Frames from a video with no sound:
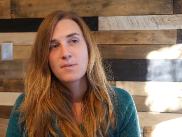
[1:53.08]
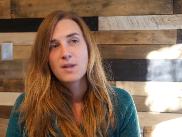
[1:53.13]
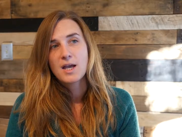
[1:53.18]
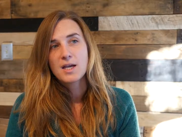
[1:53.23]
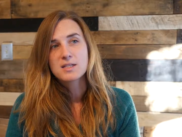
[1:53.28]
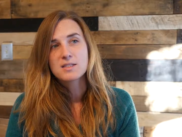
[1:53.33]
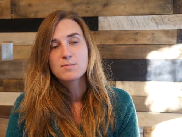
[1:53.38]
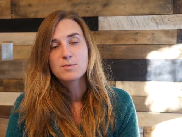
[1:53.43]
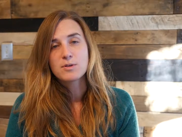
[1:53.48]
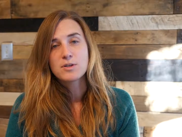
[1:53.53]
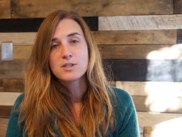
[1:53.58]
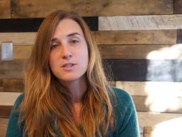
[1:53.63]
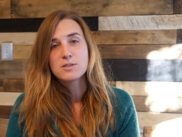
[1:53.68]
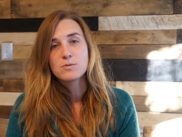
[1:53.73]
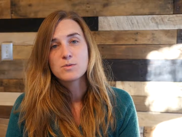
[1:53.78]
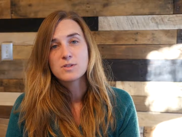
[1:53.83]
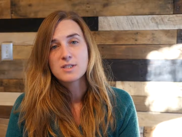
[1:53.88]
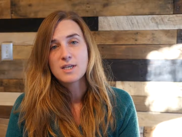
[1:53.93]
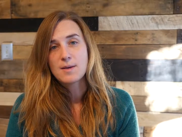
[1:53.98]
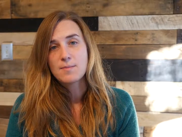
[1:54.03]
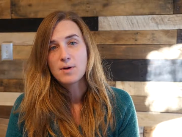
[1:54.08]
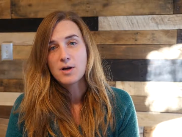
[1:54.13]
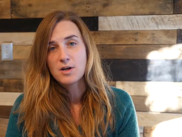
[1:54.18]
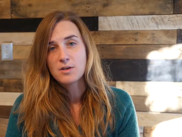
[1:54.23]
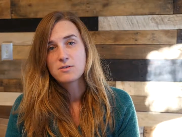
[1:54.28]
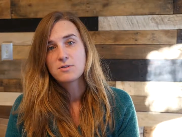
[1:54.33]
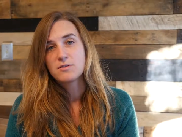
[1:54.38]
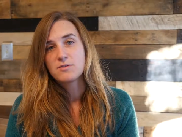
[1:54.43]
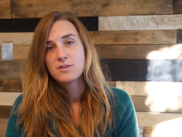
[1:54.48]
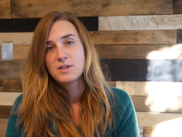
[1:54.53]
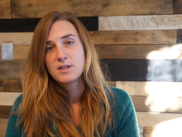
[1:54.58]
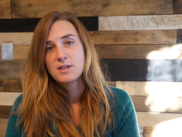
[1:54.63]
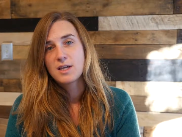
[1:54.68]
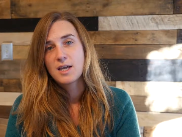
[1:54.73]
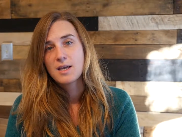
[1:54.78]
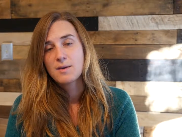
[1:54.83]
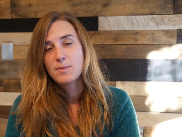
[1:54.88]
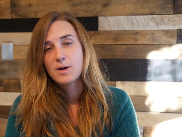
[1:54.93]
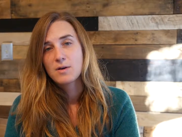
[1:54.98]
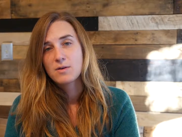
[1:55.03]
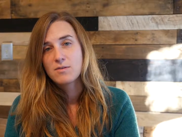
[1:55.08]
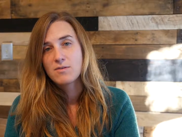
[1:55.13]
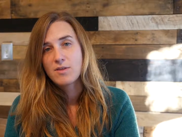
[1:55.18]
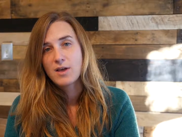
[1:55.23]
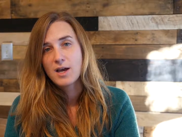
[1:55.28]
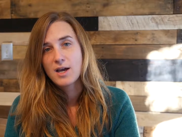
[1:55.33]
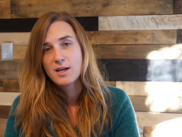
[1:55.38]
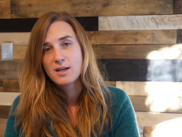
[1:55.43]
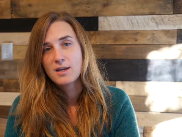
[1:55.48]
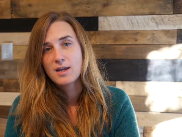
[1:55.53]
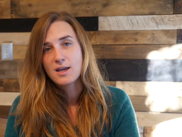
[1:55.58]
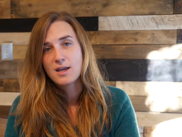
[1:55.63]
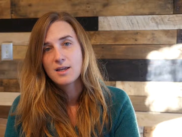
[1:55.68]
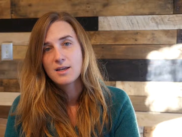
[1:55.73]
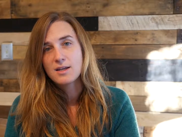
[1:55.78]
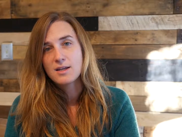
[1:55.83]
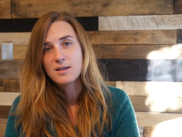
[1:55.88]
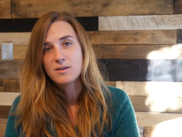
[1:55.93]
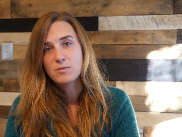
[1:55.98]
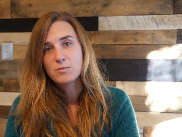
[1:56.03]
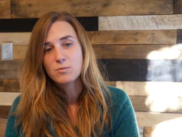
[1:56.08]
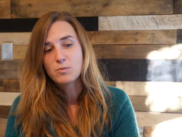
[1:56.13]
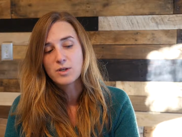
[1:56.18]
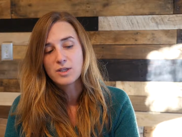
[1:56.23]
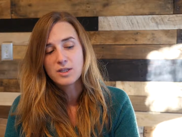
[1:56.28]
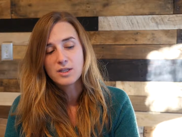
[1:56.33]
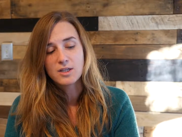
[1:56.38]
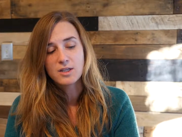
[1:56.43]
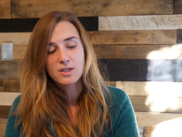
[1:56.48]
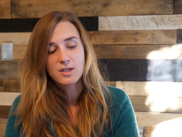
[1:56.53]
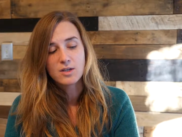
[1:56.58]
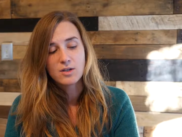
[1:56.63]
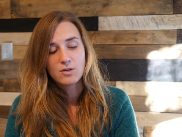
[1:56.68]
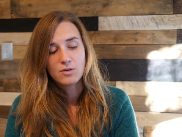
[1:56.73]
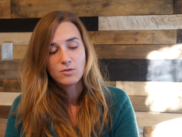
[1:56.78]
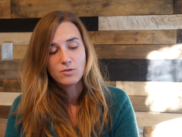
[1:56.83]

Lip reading: exploration with typography came out of that, and it really,